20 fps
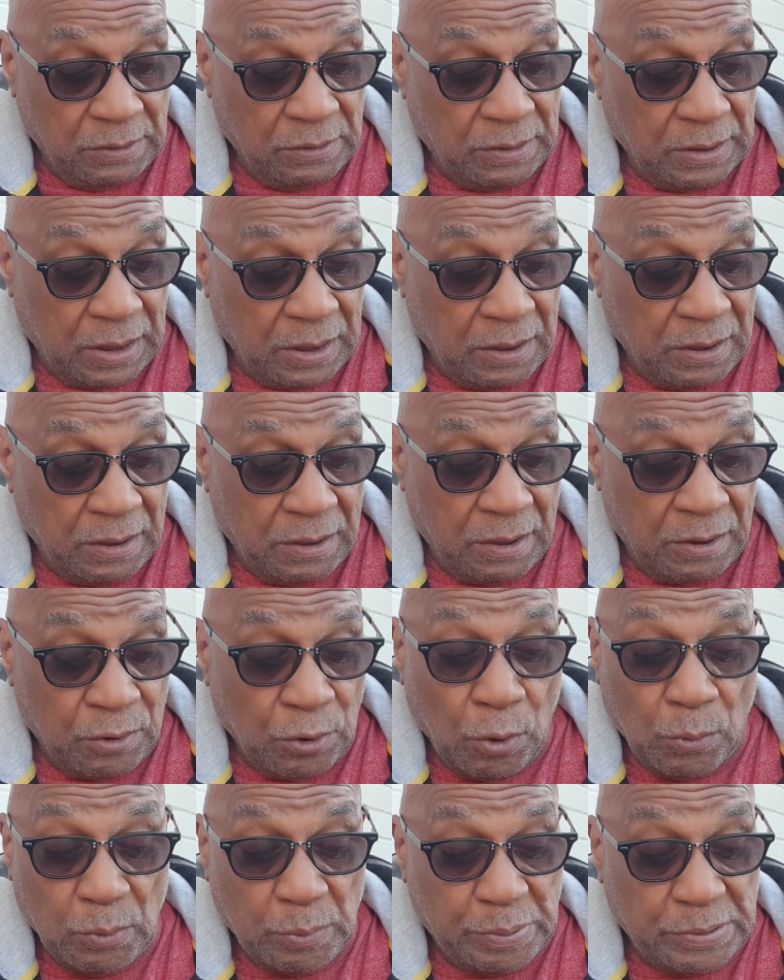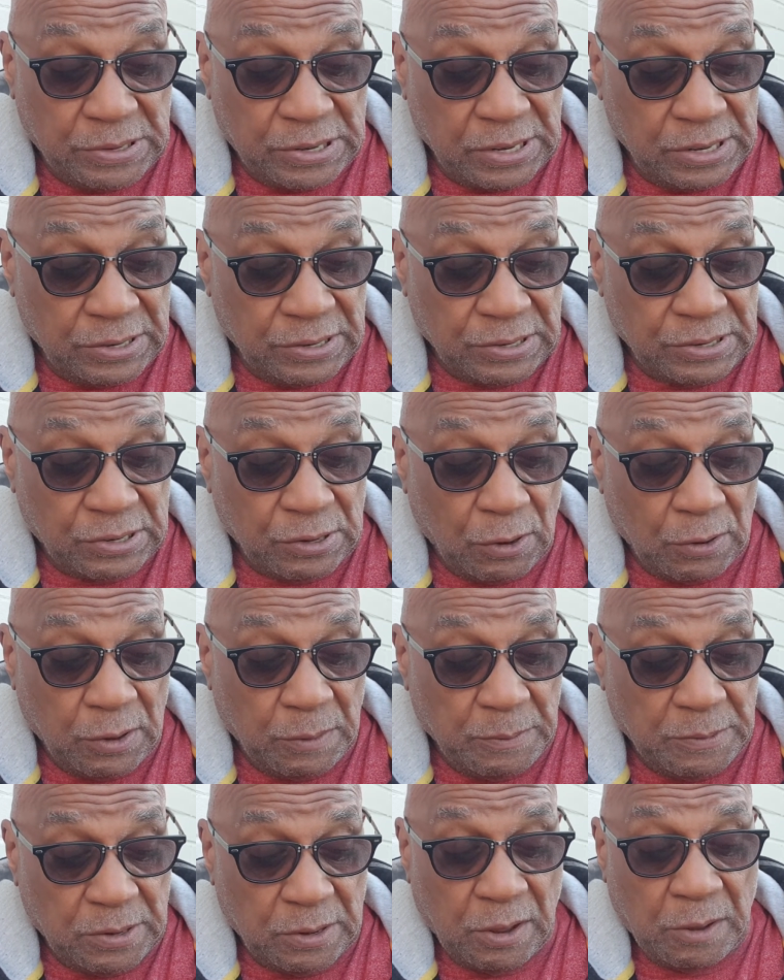You get a normal procedures
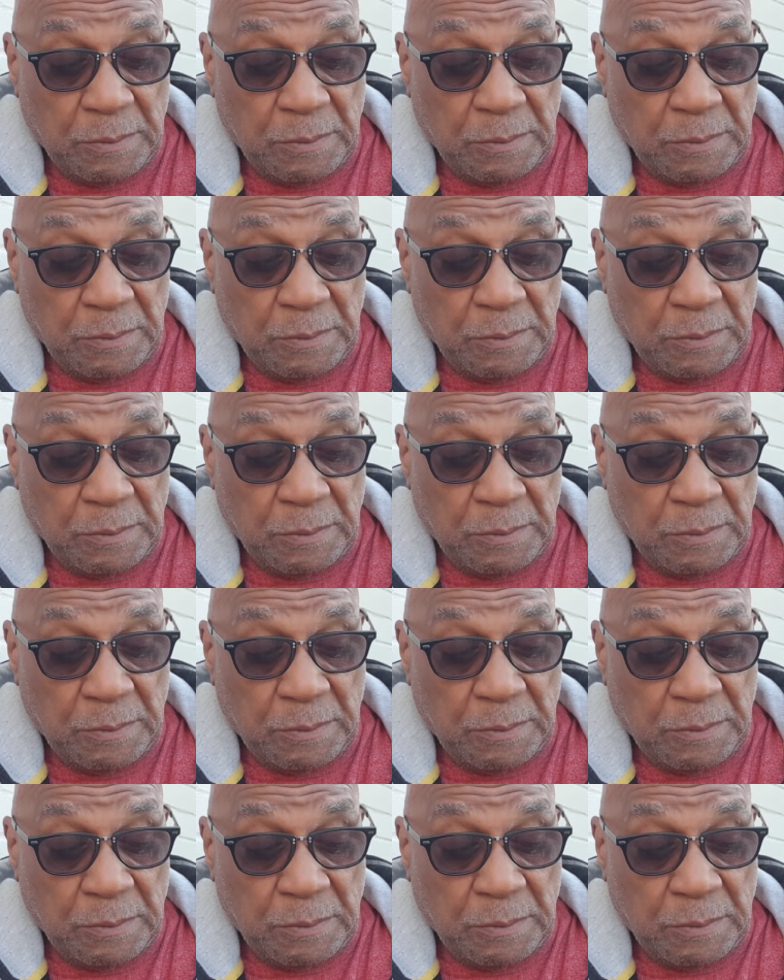document,